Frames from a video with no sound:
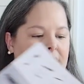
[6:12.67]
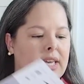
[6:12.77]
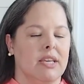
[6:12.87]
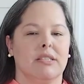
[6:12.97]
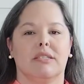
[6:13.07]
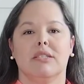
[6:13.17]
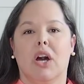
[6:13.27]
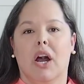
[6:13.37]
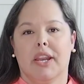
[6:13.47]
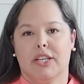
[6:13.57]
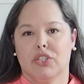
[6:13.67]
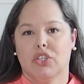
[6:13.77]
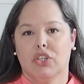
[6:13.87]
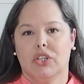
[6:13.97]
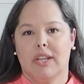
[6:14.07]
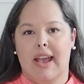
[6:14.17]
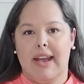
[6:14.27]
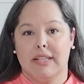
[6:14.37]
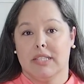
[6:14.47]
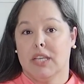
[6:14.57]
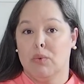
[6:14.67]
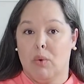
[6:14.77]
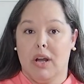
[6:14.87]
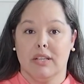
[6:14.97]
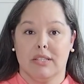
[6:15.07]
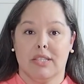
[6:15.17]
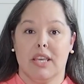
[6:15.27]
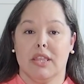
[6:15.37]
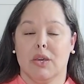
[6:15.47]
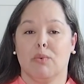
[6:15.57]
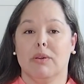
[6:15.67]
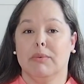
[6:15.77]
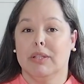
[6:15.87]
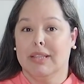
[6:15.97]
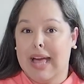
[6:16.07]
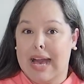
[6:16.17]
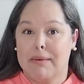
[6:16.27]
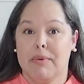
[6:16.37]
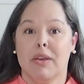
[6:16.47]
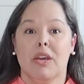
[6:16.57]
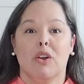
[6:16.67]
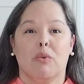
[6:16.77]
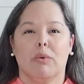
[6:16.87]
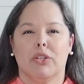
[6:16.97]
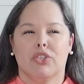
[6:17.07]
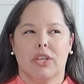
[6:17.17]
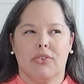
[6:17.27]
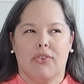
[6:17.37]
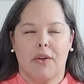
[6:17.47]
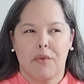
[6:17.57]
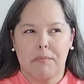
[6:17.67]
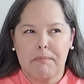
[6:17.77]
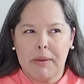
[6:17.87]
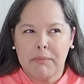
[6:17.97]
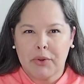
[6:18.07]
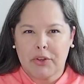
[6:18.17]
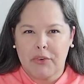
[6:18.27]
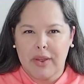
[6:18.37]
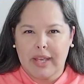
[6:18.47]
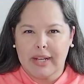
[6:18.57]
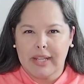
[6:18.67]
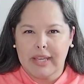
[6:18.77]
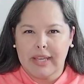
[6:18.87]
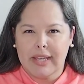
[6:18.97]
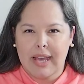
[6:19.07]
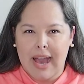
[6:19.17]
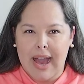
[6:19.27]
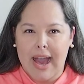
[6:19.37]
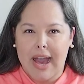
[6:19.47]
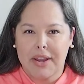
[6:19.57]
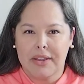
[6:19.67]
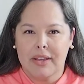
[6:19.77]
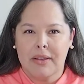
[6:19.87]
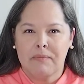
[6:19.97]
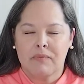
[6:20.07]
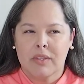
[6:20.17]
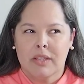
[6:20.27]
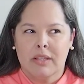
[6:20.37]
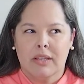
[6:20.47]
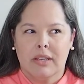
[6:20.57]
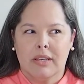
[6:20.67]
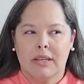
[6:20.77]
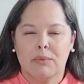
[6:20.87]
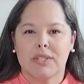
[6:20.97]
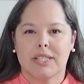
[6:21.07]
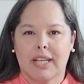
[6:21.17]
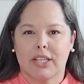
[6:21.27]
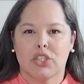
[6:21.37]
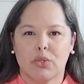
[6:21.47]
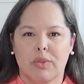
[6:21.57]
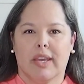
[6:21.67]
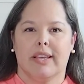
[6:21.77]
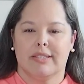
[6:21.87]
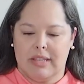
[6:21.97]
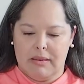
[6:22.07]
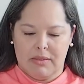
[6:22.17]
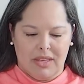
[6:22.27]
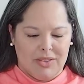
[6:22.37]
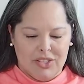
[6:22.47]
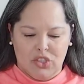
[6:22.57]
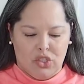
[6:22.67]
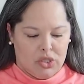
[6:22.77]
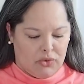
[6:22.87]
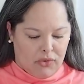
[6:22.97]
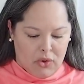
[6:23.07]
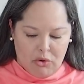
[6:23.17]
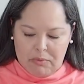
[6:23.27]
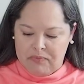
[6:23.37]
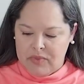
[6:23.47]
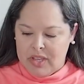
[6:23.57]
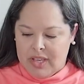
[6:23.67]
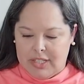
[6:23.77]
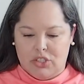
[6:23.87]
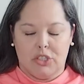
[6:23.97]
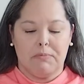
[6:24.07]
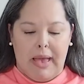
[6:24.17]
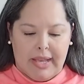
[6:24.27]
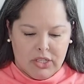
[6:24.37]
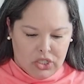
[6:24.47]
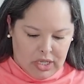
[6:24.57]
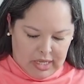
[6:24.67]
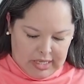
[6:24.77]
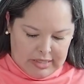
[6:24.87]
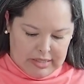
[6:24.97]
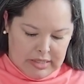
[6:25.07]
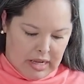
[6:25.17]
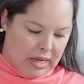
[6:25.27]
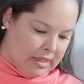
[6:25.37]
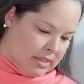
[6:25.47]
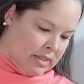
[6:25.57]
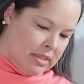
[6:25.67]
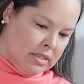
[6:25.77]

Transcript: is not as good as it was in the Weebill Lab, which if I remember correctly, had, it was like a suitcase type thing. This is just foam, it's just packaging. It is not